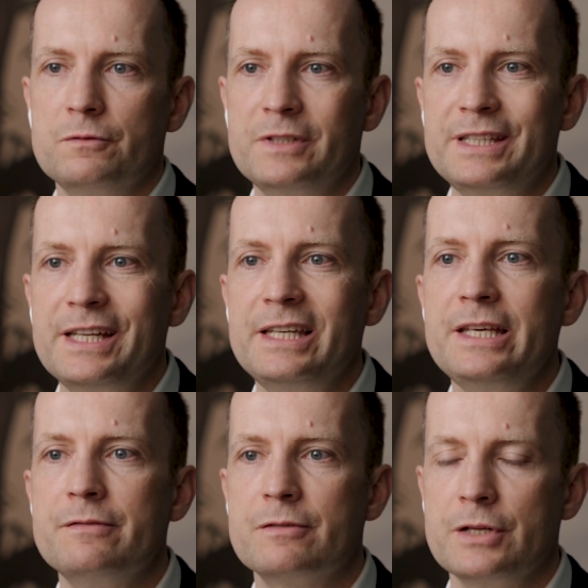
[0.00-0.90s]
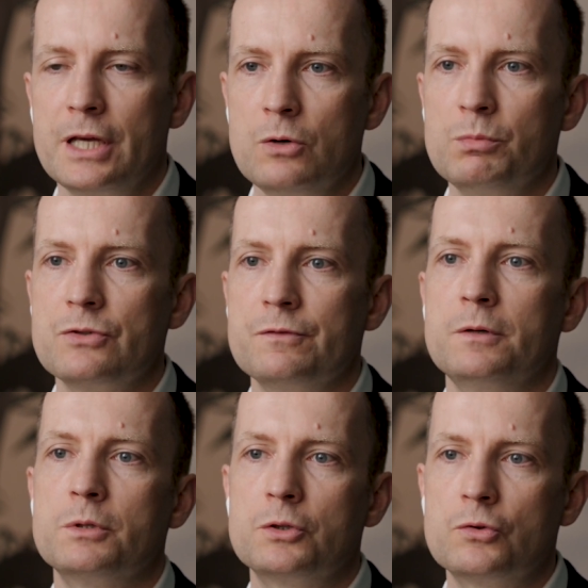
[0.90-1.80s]
of the delivery, how much of
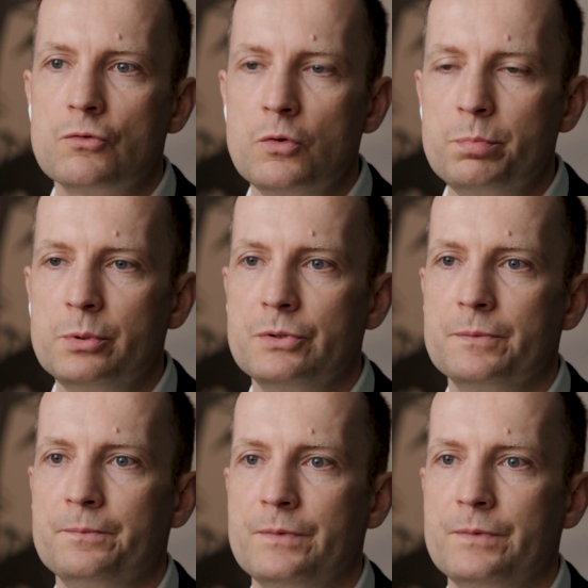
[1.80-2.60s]
our throughput